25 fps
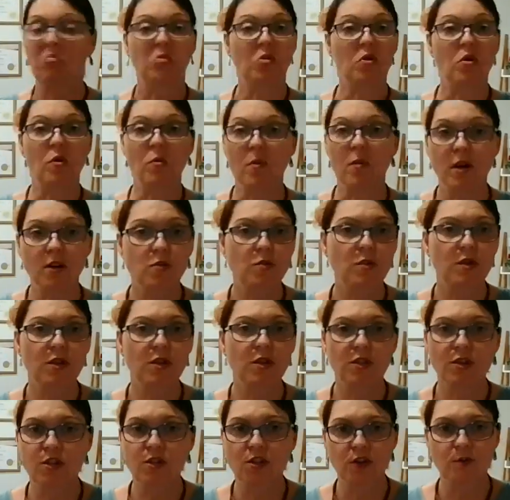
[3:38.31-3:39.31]
your mind will
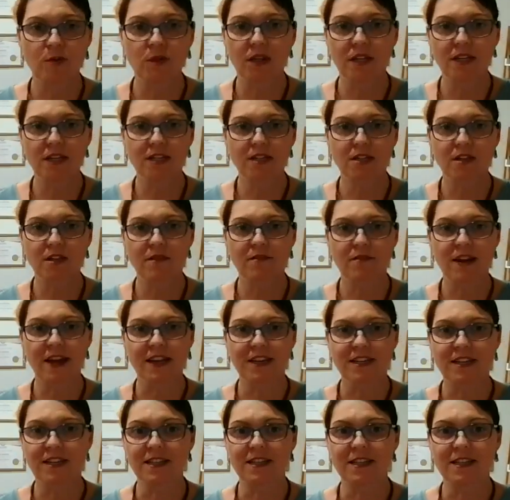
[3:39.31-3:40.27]
assume that it's correct.